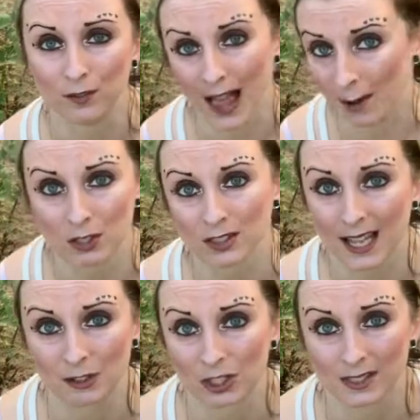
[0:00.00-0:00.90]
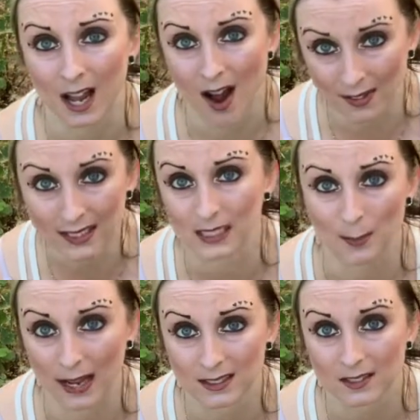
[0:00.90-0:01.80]
flowers that just
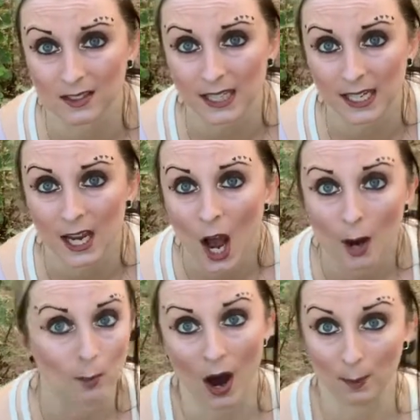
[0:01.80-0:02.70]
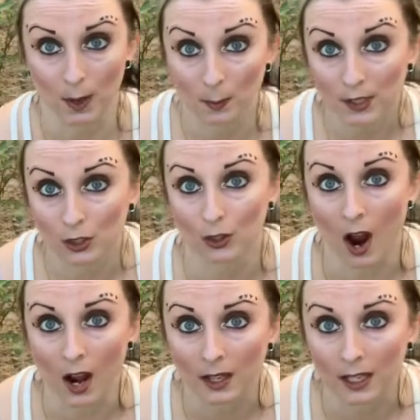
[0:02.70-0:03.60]
unexpectedly pop up in your
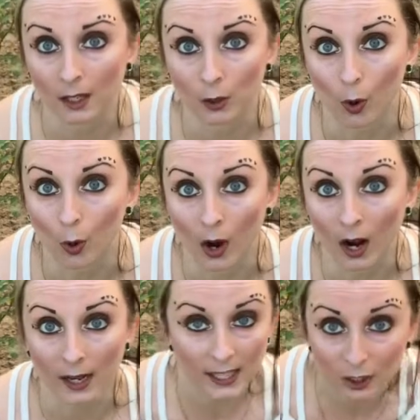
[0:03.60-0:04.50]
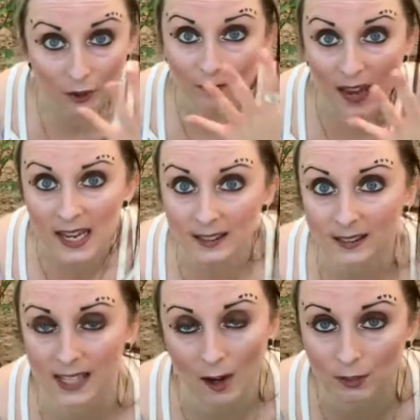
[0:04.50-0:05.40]
garden or in your face
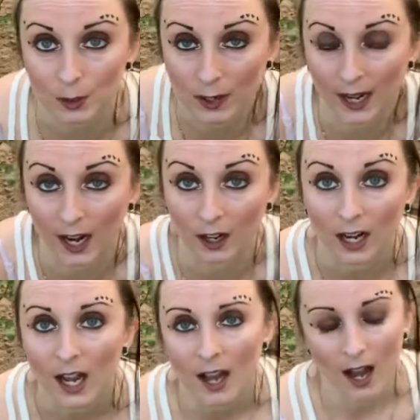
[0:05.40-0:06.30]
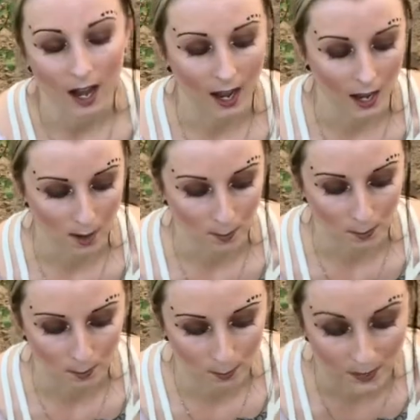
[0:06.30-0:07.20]
everywhere,
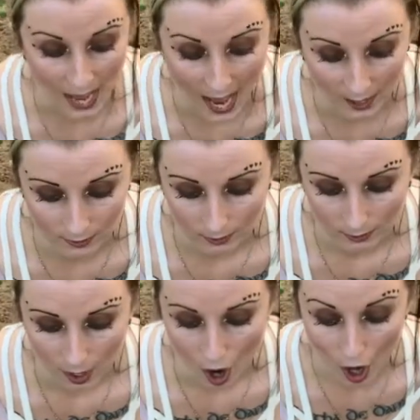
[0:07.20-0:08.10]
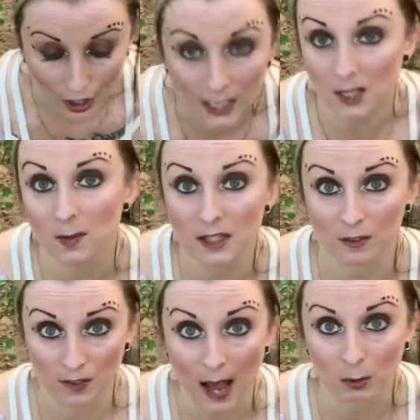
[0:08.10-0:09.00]
that are going to be the
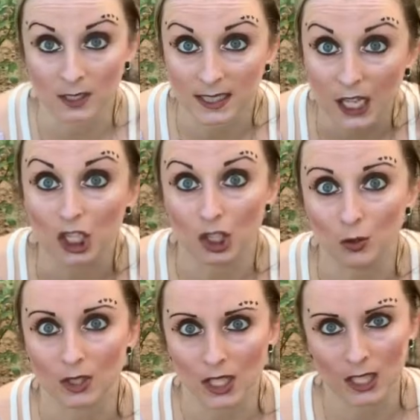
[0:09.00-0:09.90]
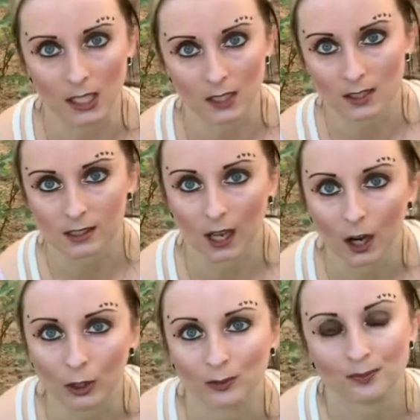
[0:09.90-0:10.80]
flowers that you need. So